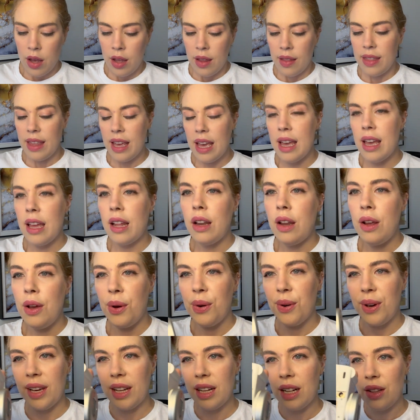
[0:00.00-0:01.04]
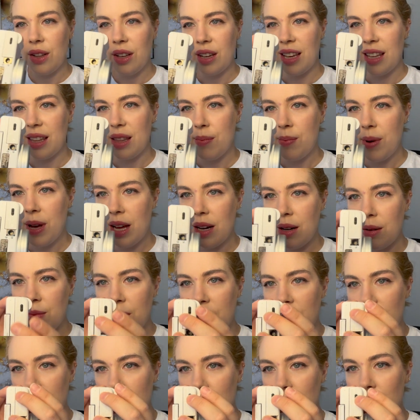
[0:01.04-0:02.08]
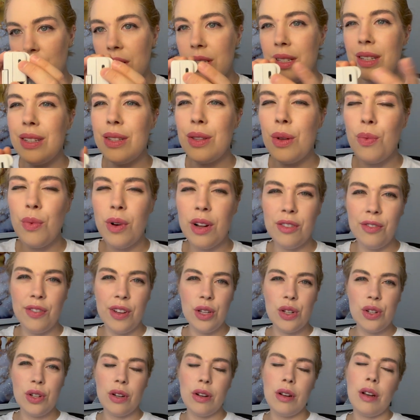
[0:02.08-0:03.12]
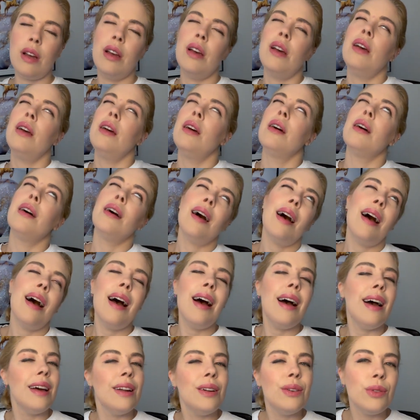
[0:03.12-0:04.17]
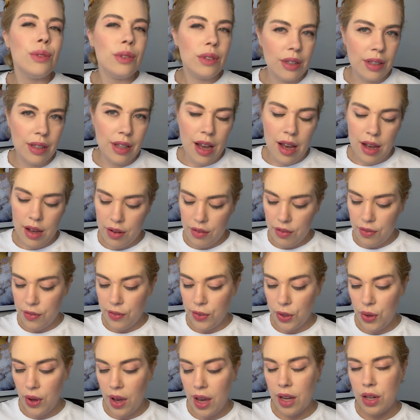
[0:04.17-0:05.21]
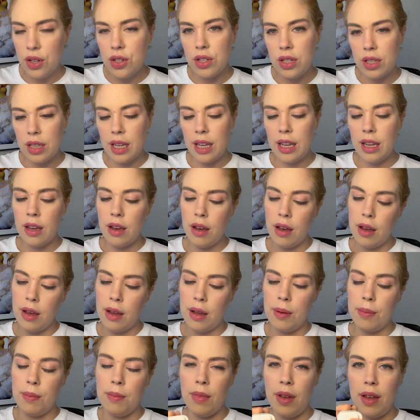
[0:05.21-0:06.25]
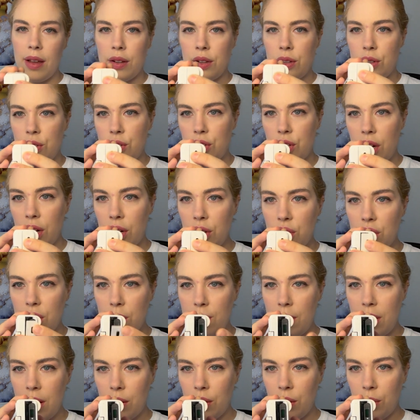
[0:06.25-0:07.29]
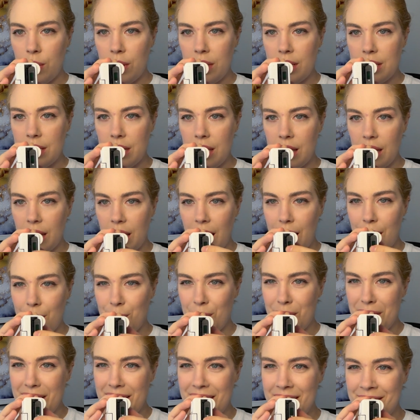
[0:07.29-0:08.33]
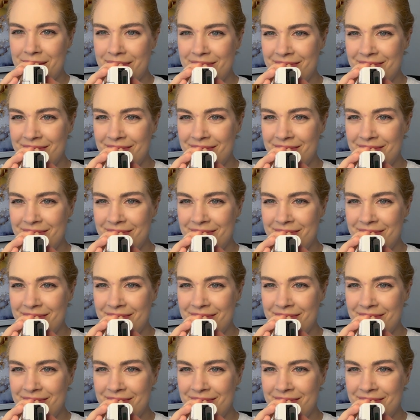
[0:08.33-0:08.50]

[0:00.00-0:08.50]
Then we're gonna look at the bottom here. So this is the one feature I don't love. You actually charge the battery while it's in the camera.